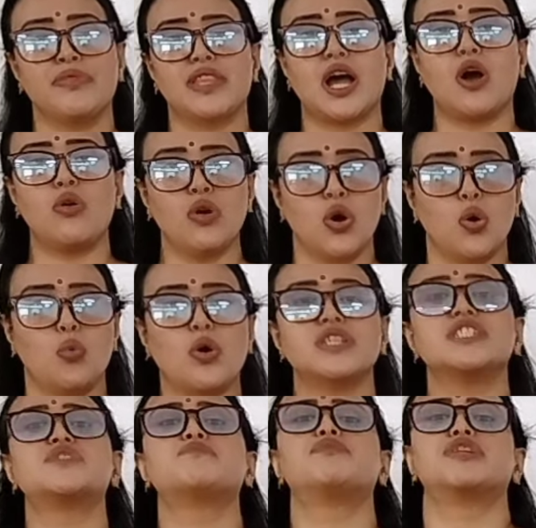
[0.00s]
Now, what
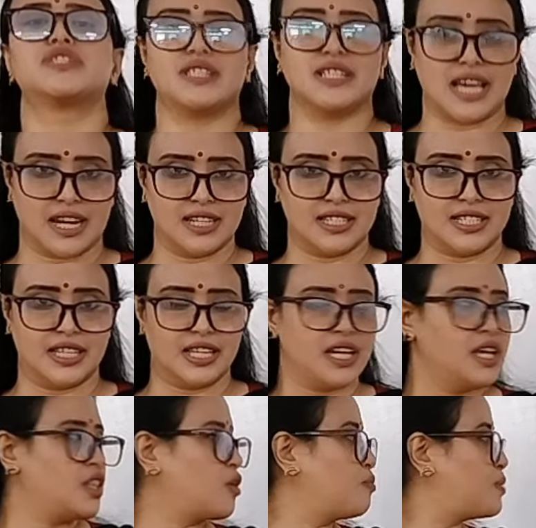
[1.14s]
is personality?
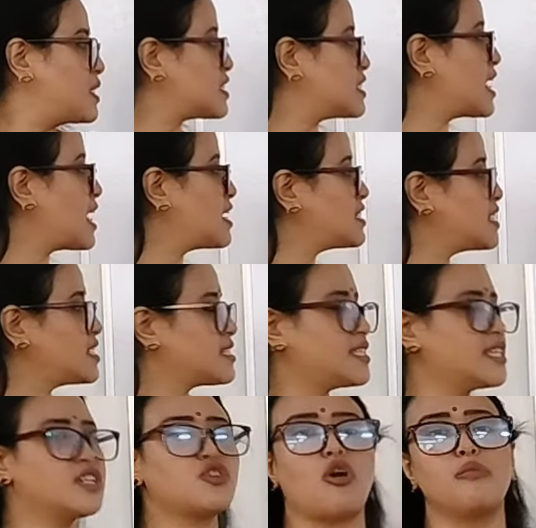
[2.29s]
Now, personality is
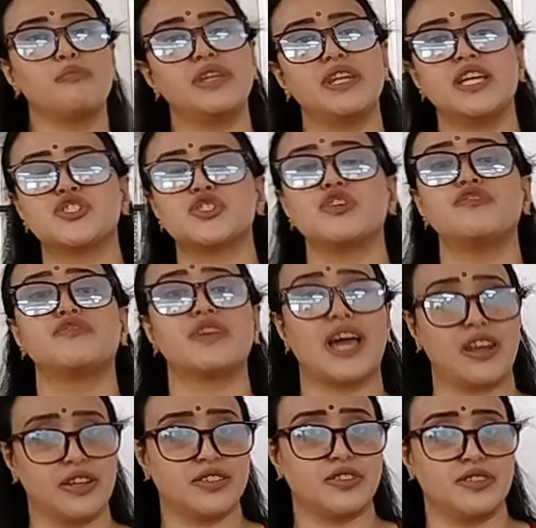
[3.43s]
the combination of
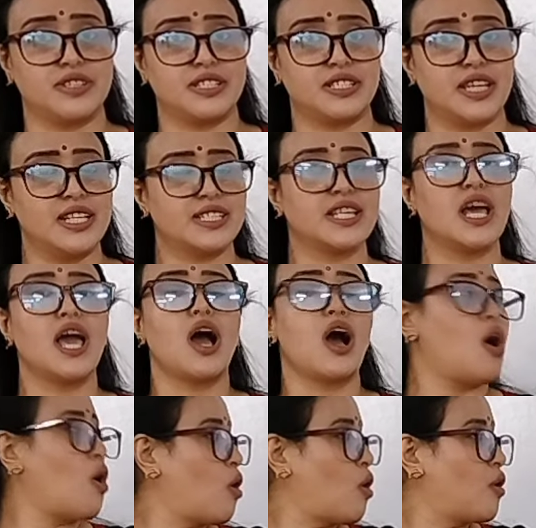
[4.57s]
characteristics
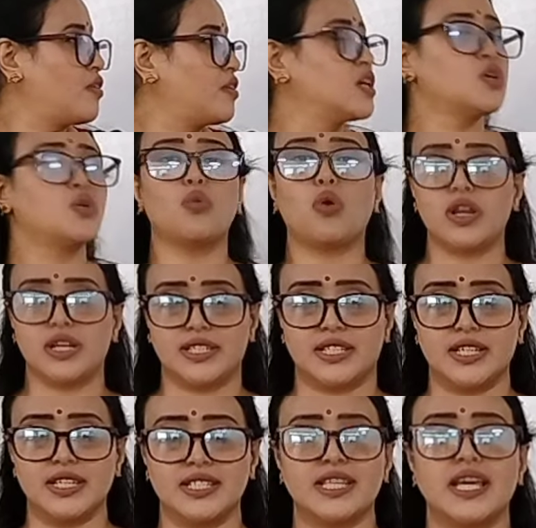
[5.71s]
or
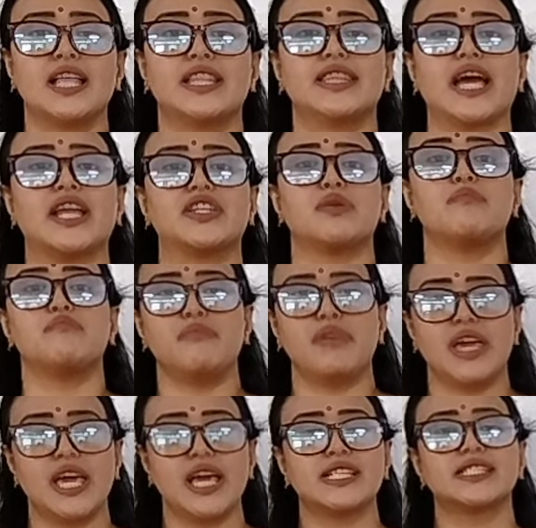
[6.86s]
qualities that
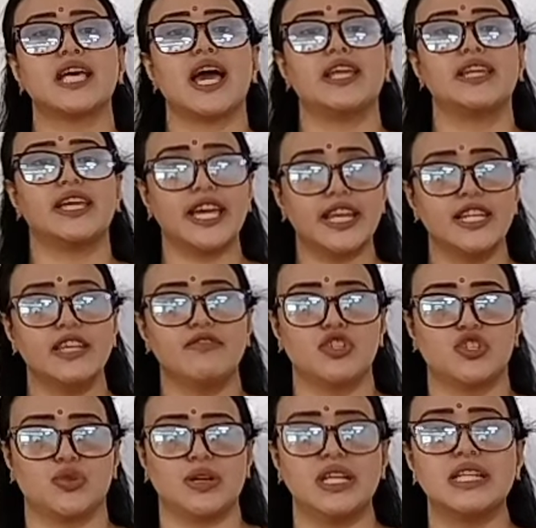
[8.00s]
makes an
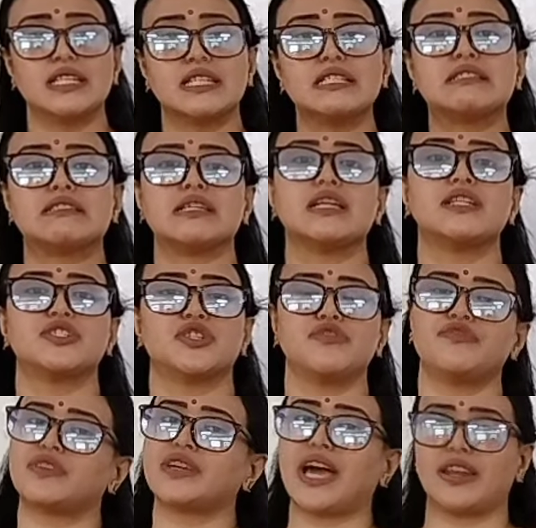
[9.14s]
individual
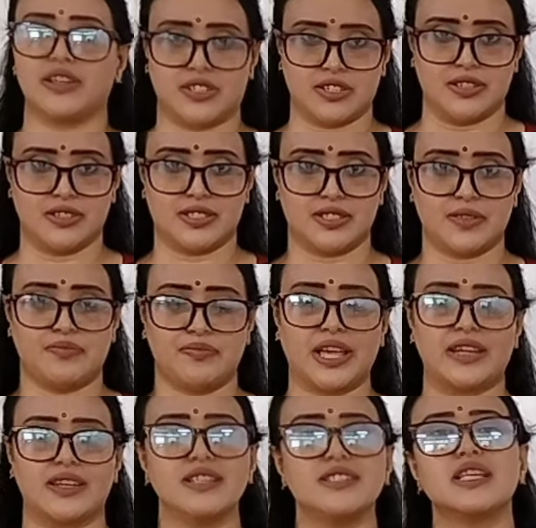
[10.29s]
distinctive characters.
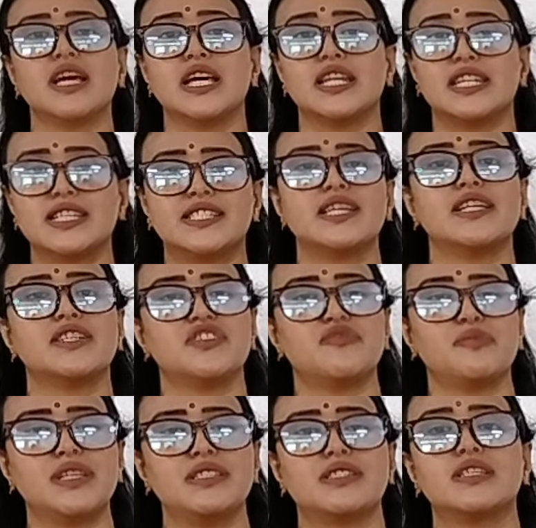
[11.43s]
That is, distinctive
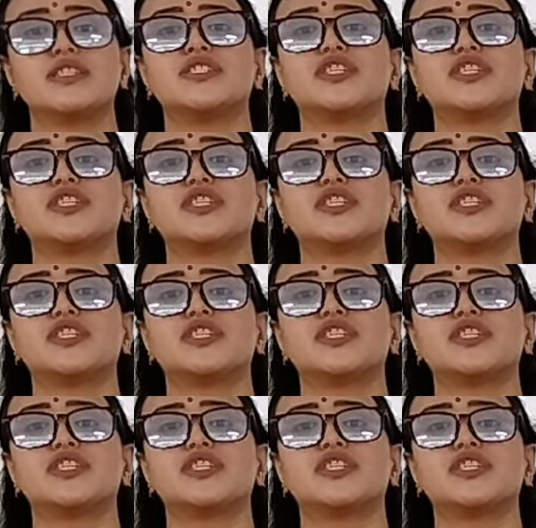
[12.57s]
means